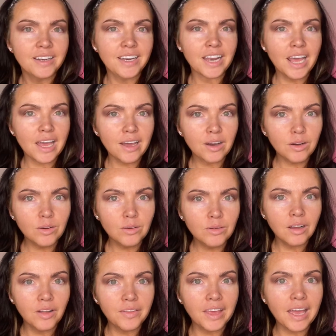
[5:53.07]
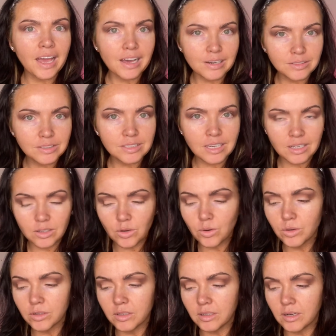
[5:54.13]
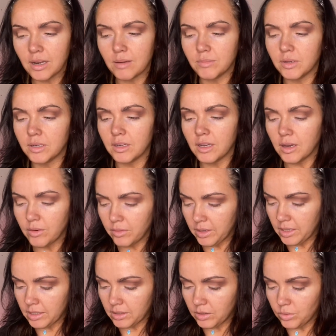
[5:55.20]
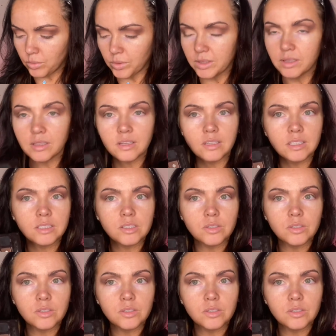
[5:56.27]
Now on the outside corner, I'm gonna go in with this